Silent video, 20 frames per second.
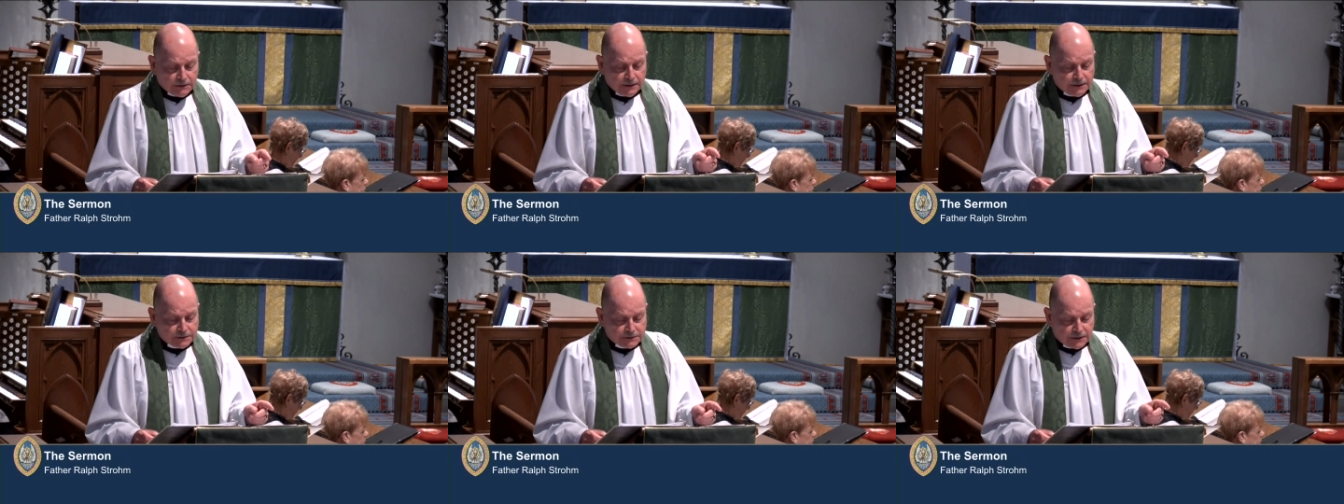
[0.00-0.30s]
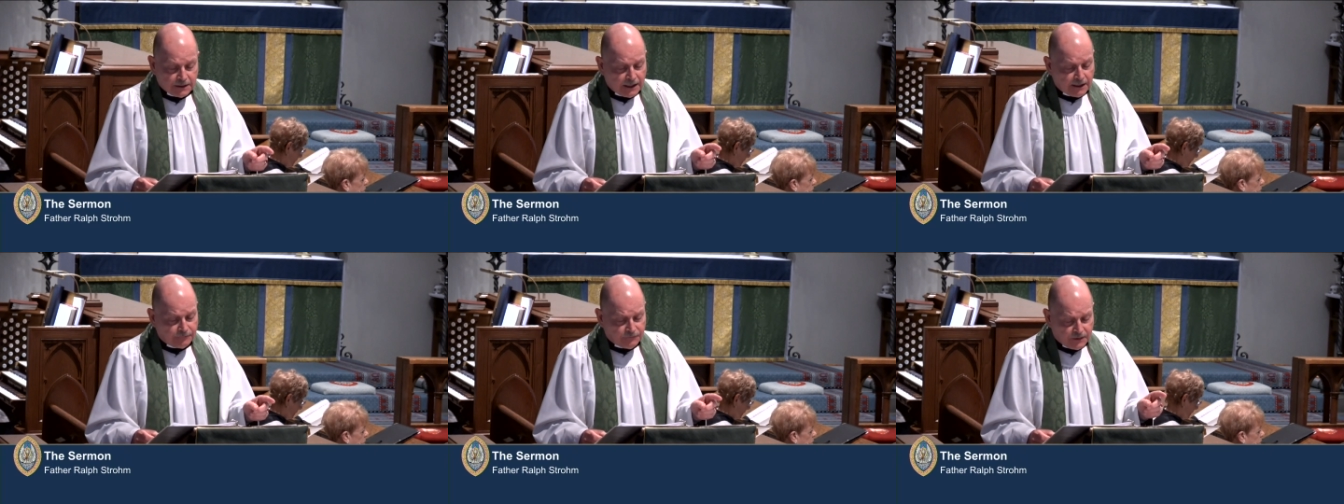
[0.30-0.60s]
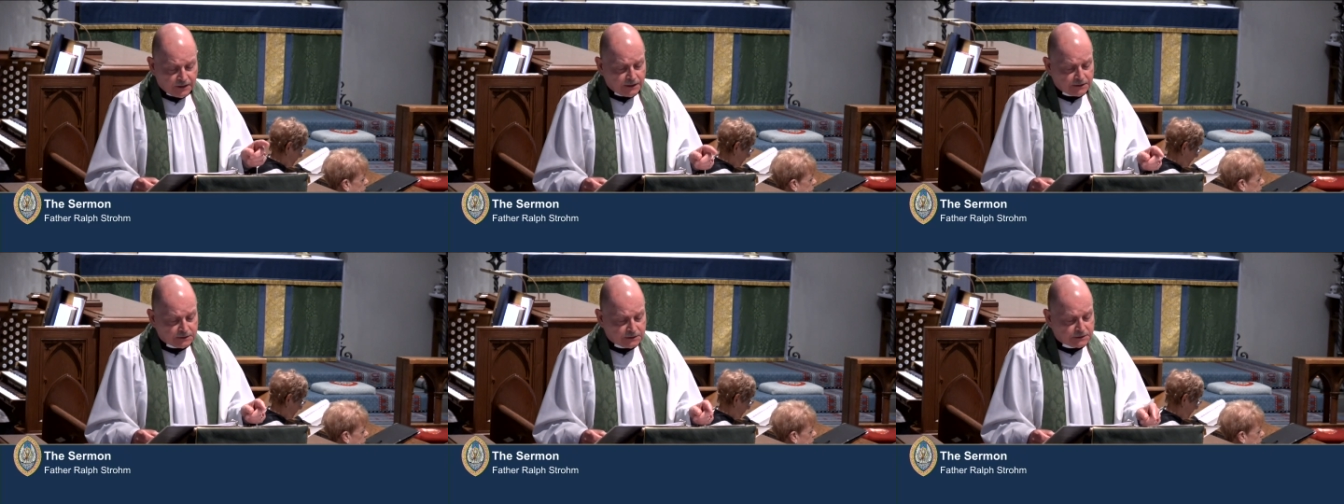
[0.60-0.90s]
he's not
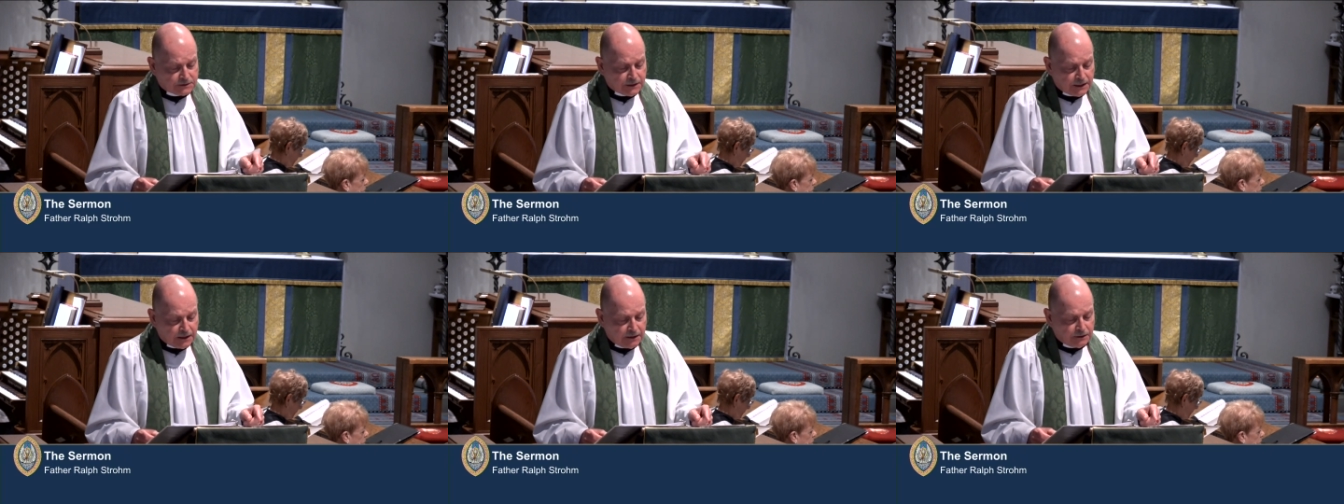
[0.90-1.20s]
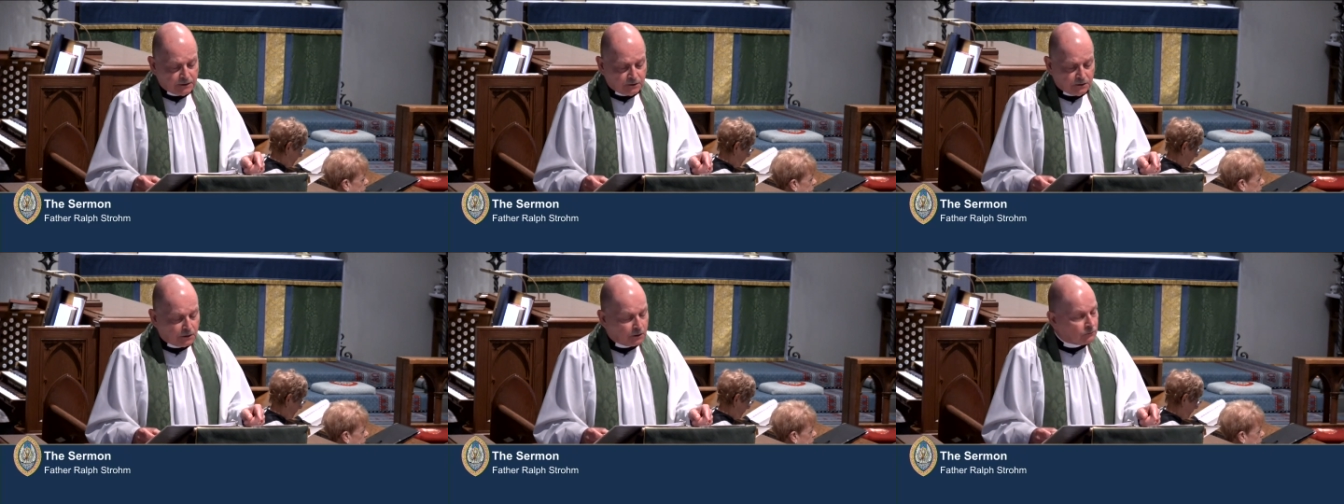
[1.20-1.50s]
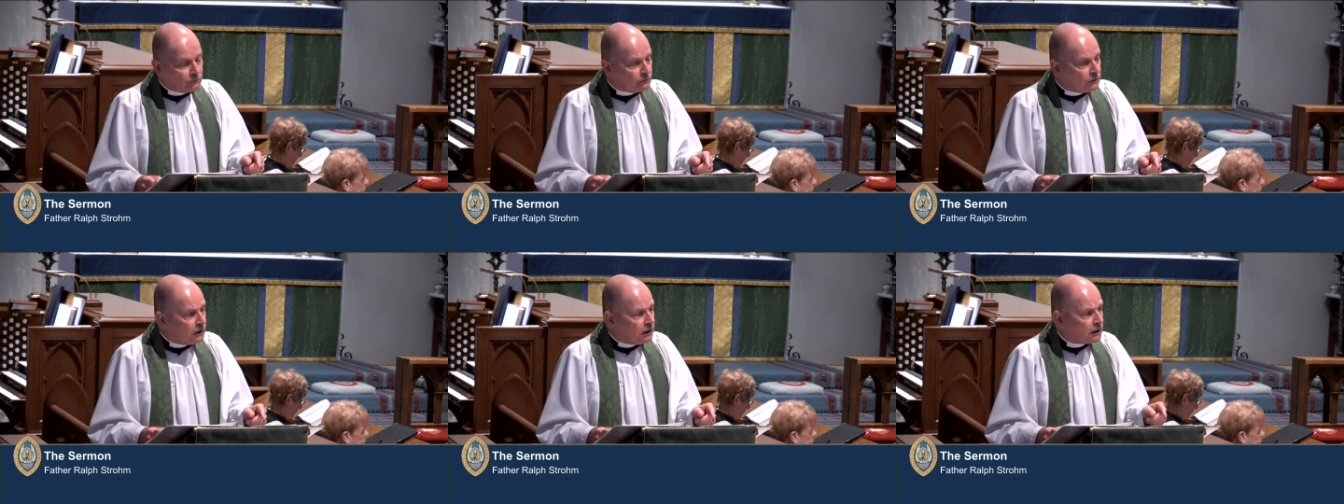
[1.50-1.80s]
then standing on a
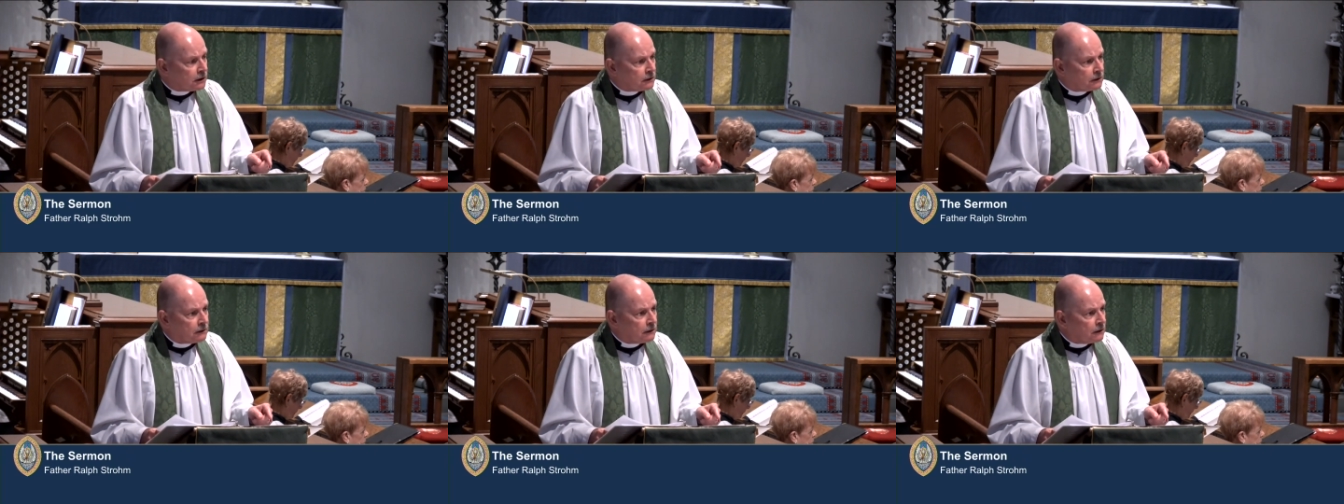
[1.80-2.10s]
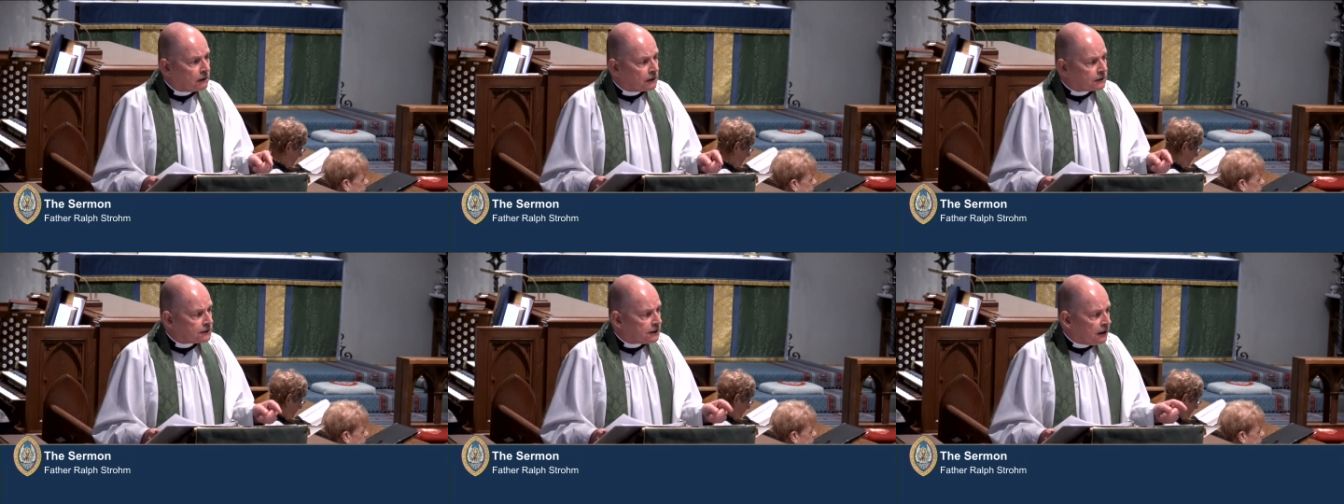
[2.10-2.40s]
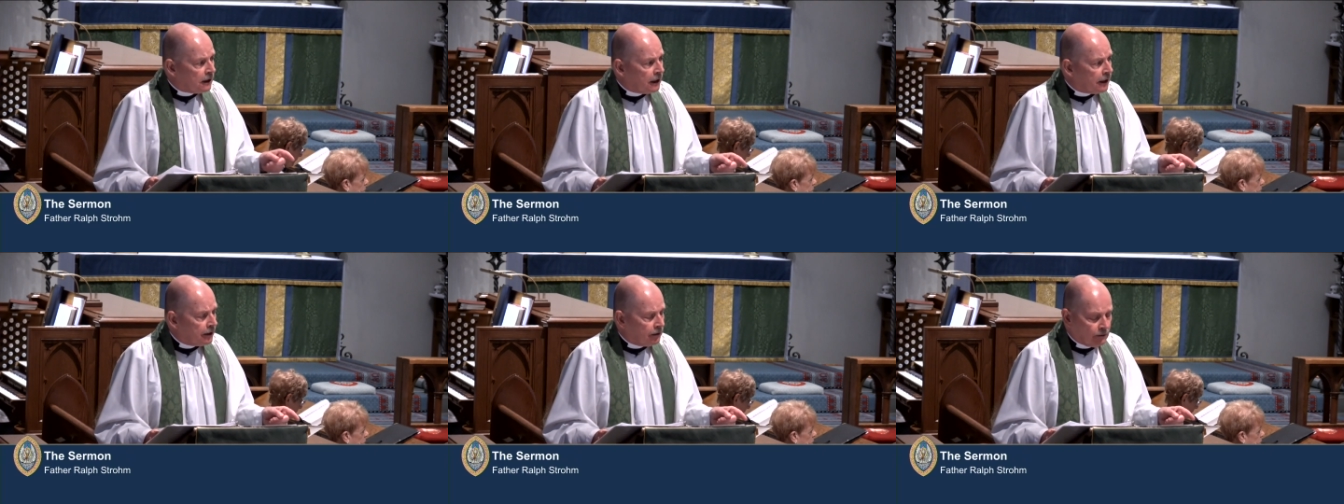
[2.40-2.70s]
rug or on a
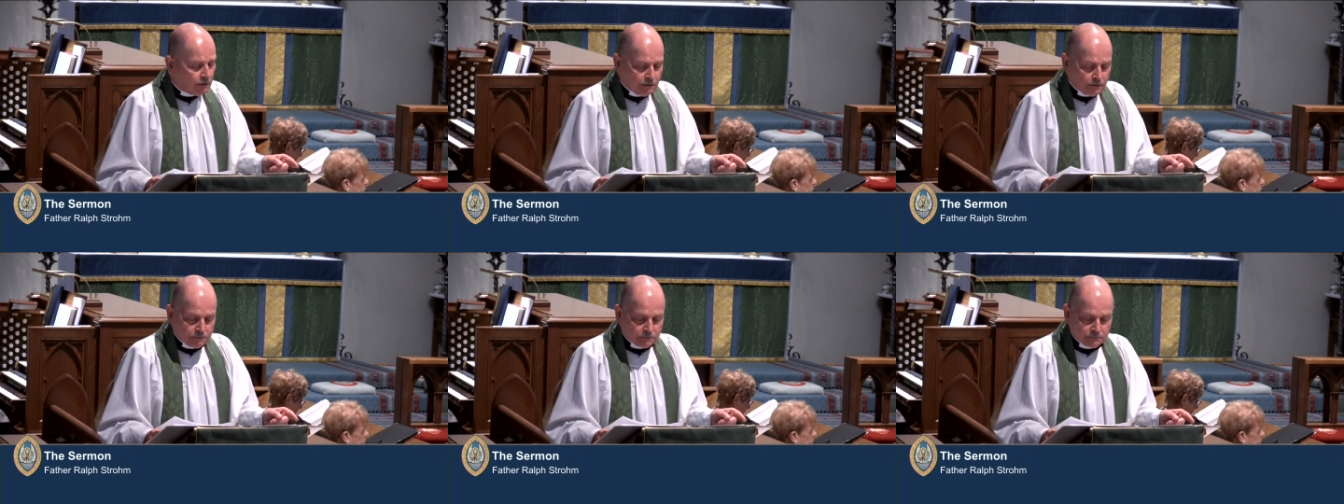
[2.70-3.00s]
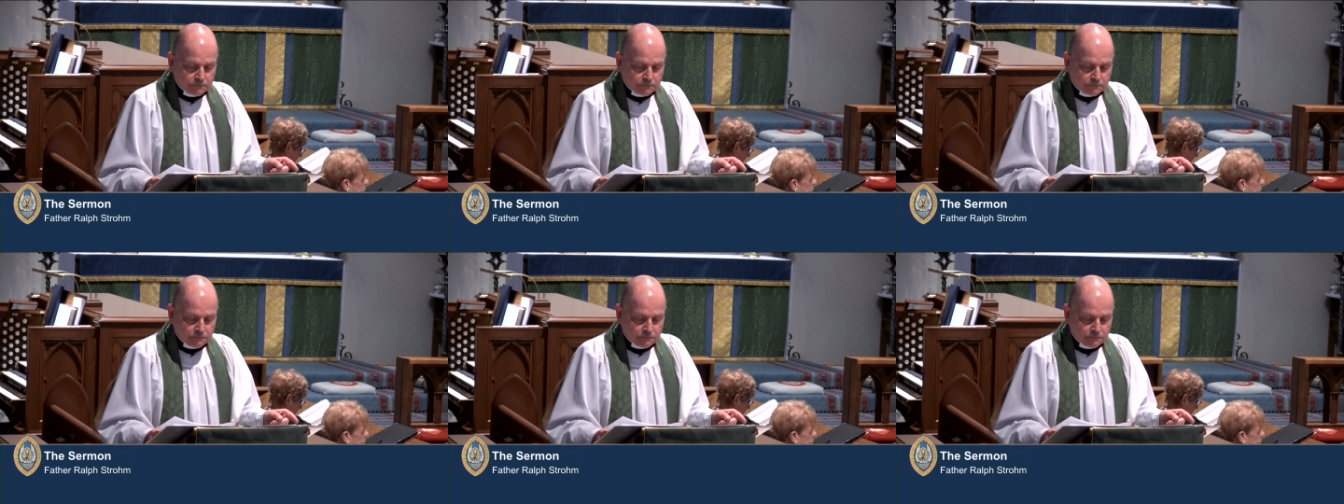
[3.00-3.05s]
tile.